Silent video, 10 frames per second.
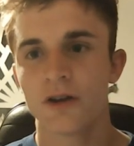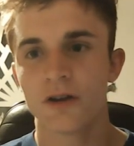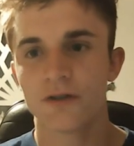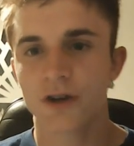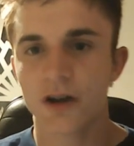
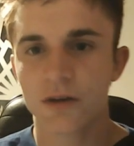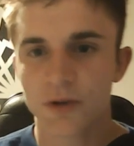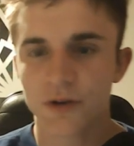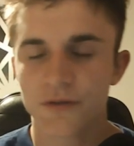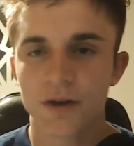talk
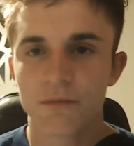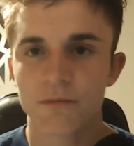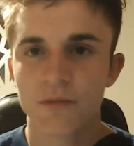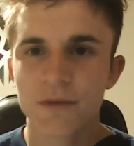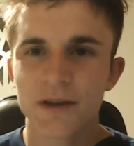more with them,
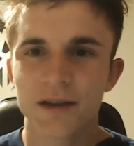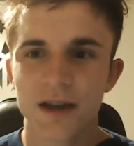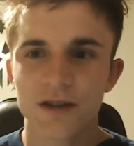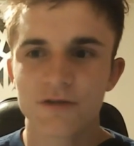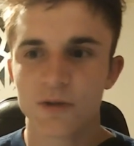maybe
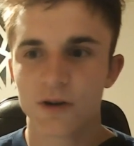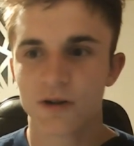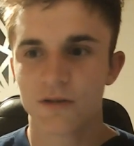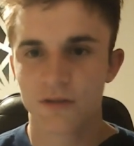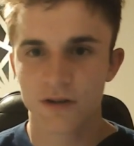engage
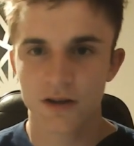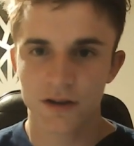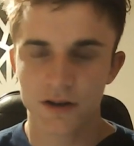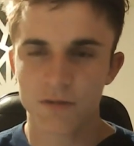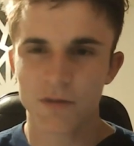more.
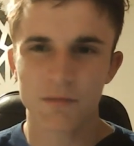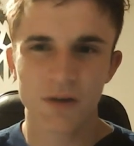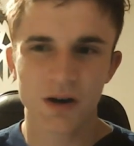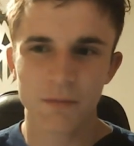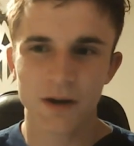You know, my
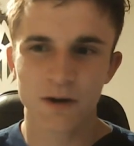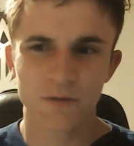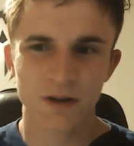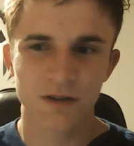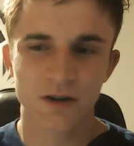mom, I don't
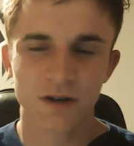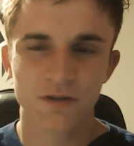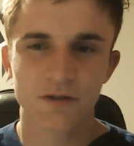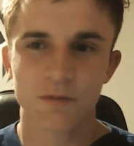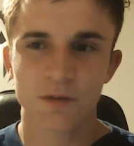really talk
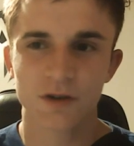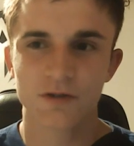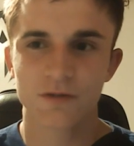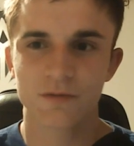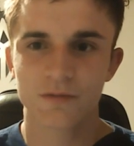to her as much.